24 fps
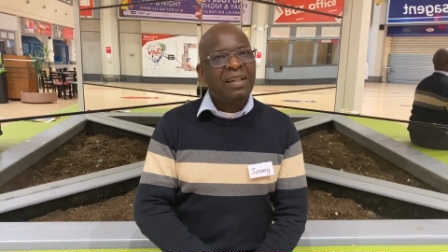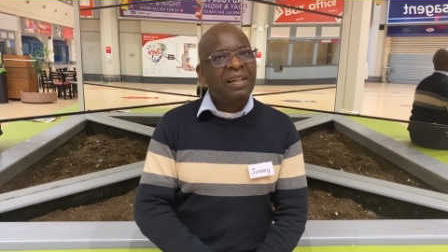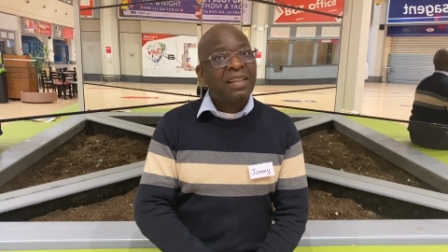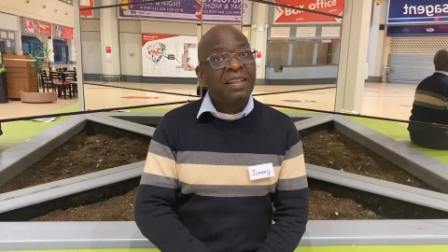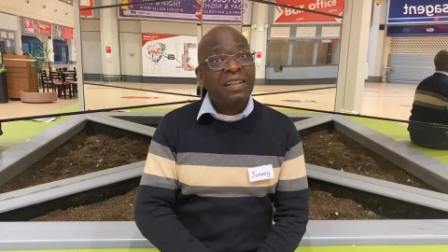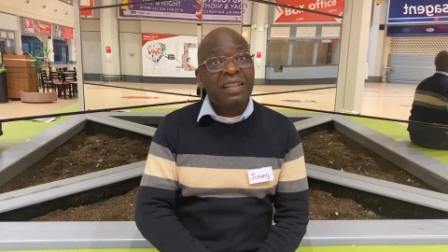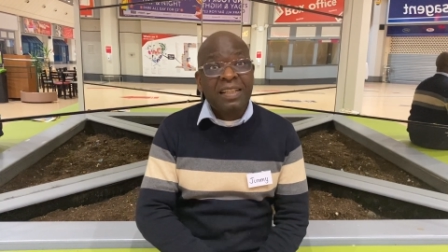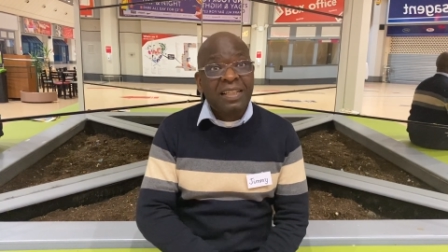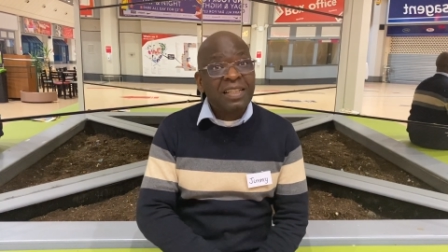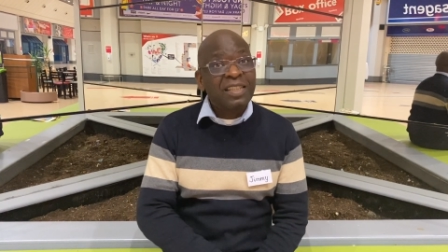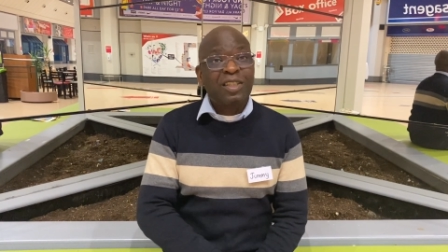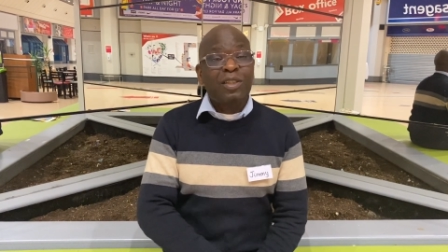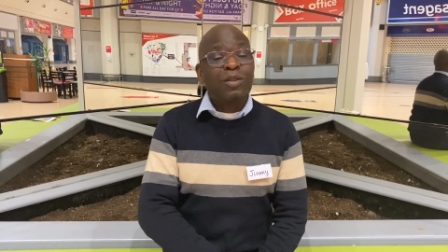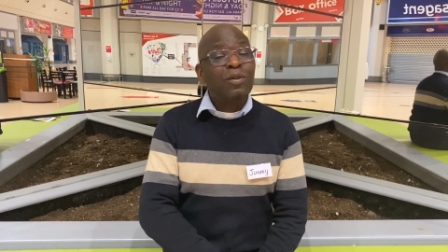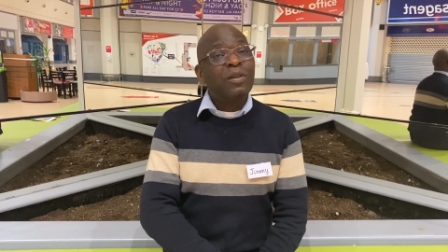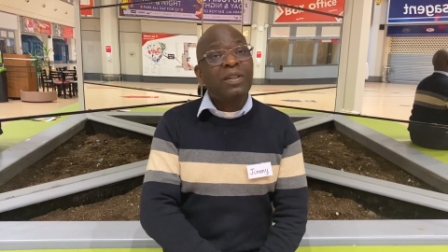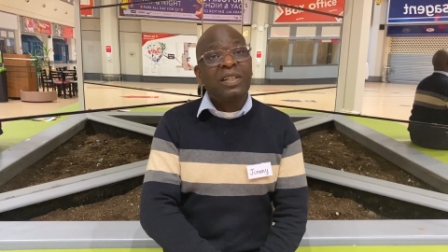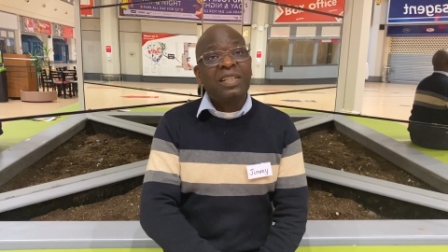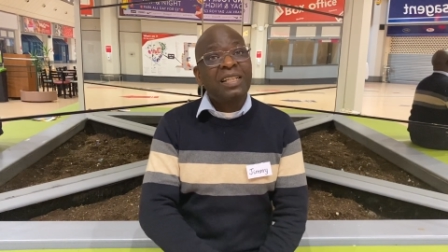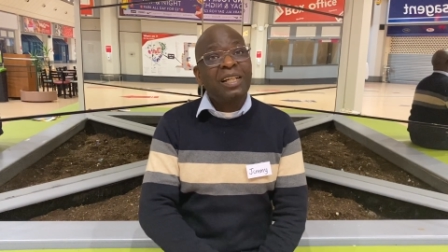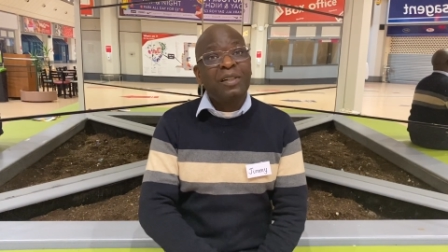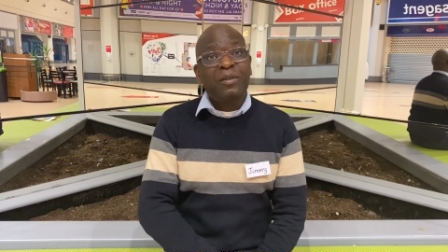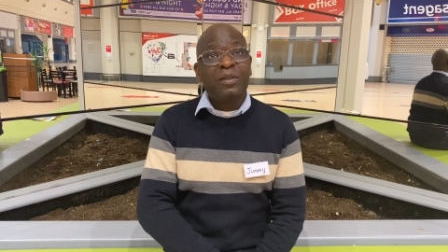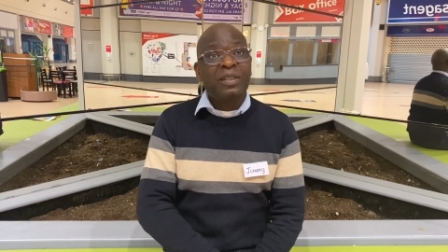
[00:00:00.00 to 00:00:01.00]
These
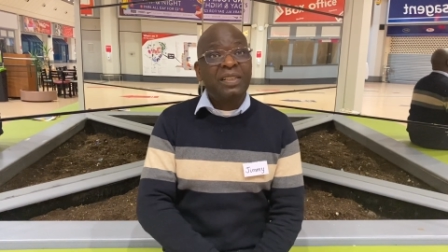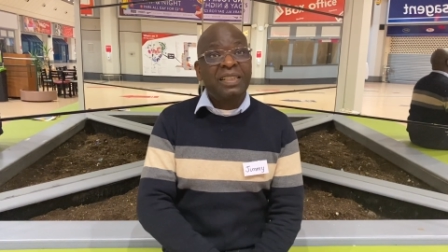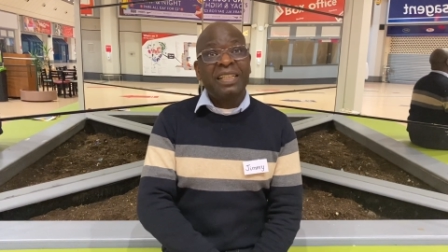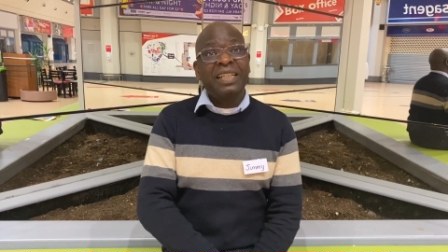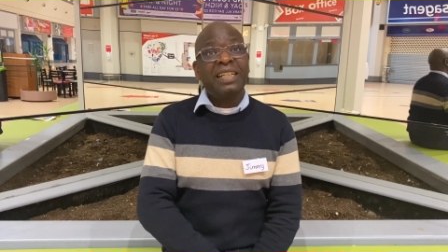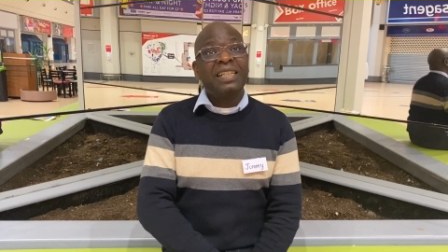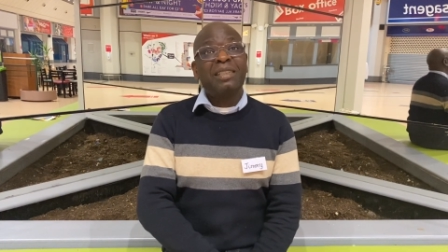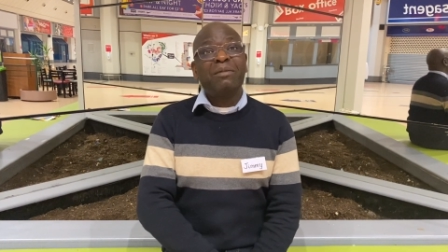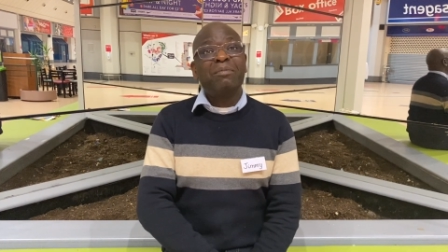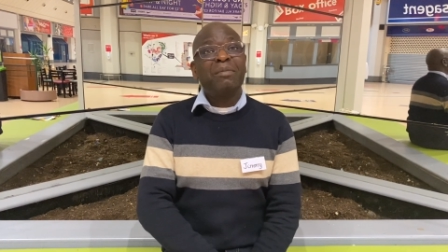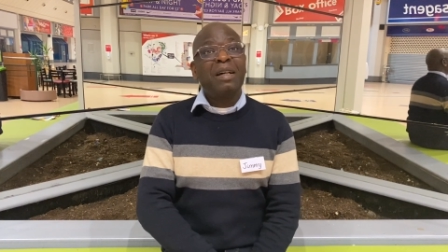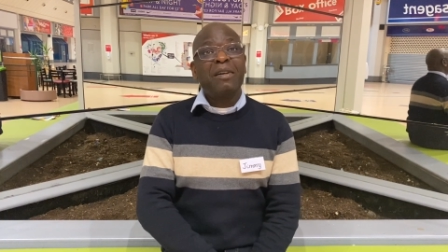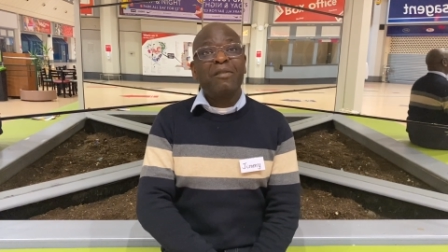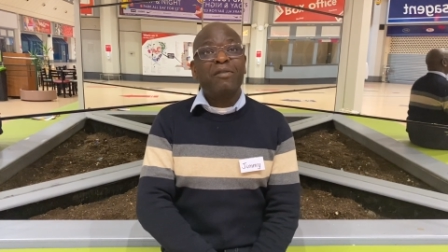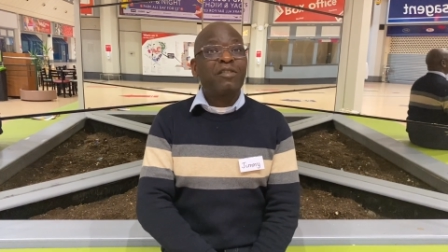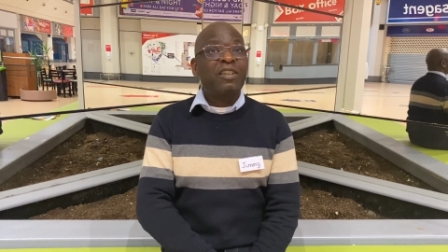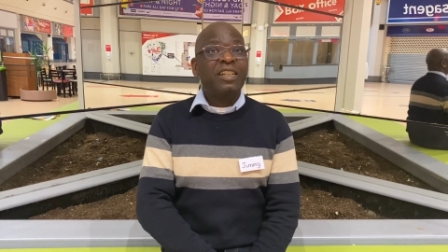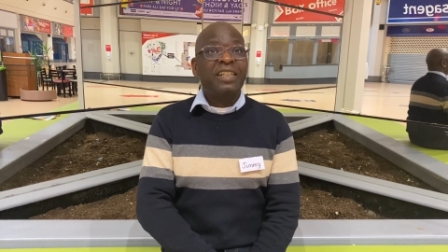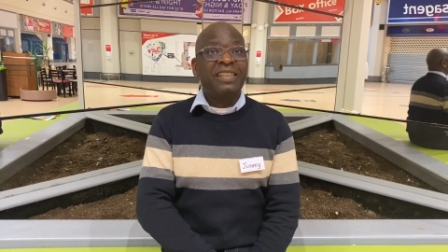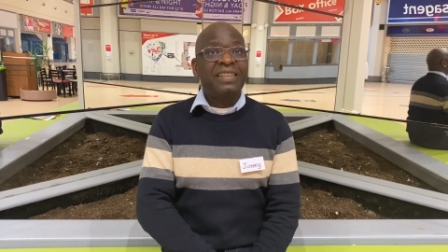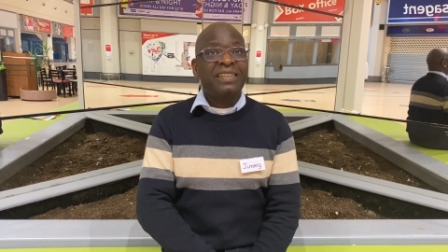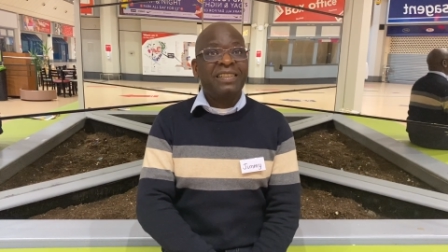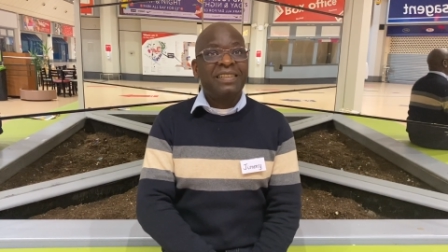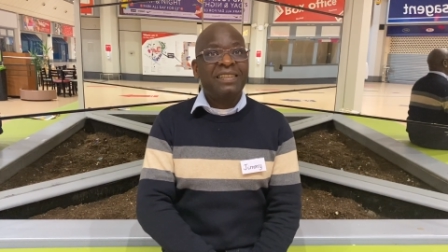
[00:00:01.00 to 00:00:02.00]
stories are not dead, my
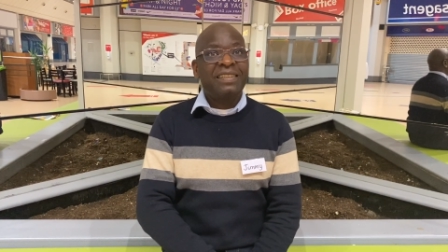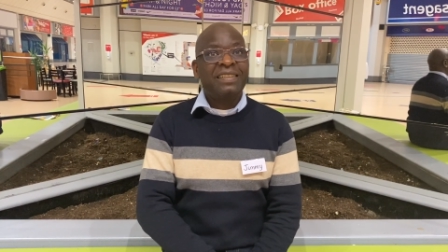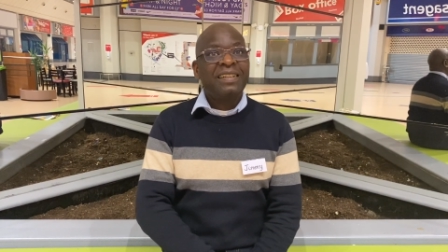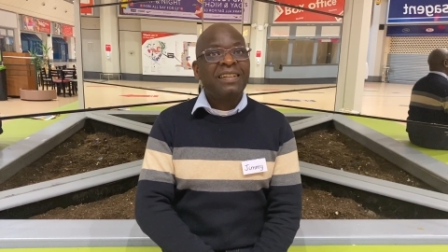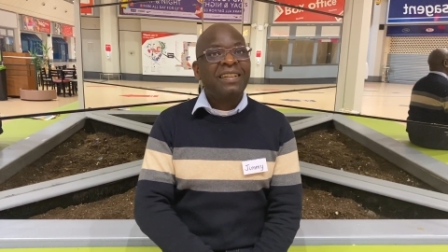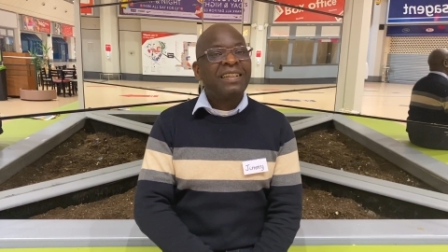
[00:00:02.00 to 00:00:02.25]
friends.